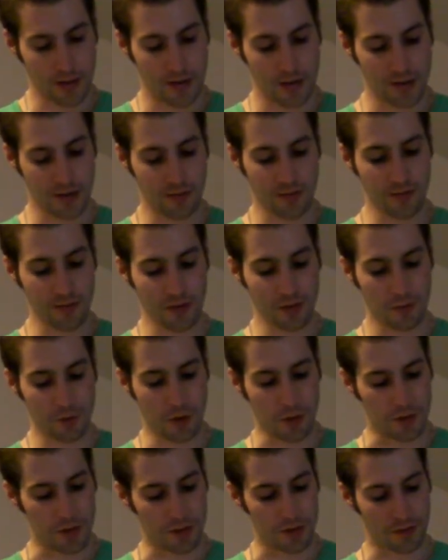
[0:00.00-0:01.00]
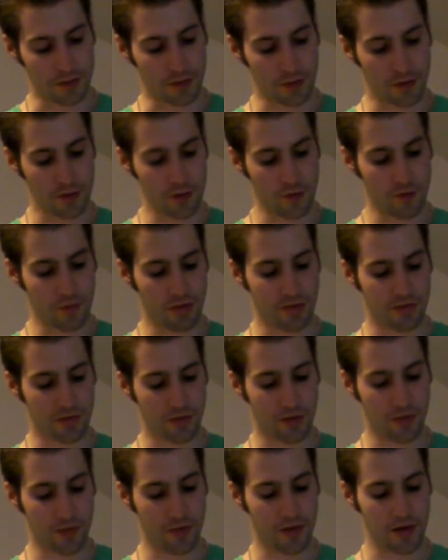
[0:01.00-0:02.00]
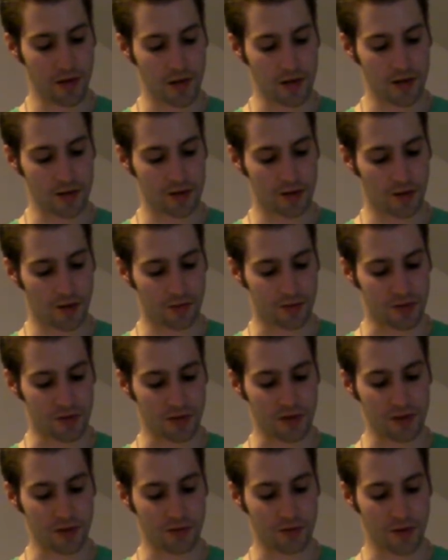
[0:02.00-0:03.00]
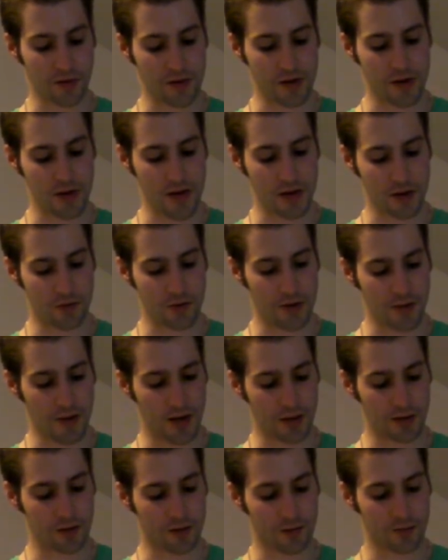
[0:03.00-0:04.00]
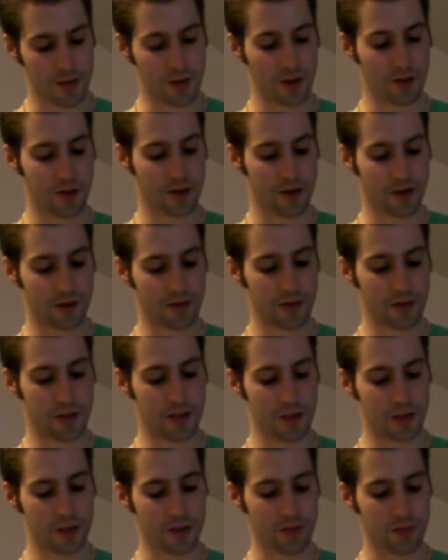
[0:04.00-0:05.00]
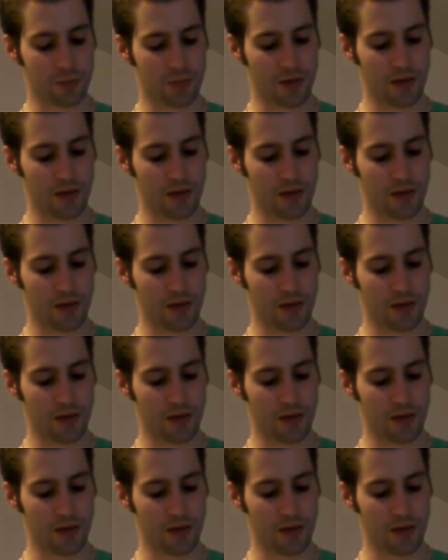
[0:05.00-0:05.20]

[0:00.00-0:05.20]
Even the woman who performed the last offices for the dead remarked to me in a confidential,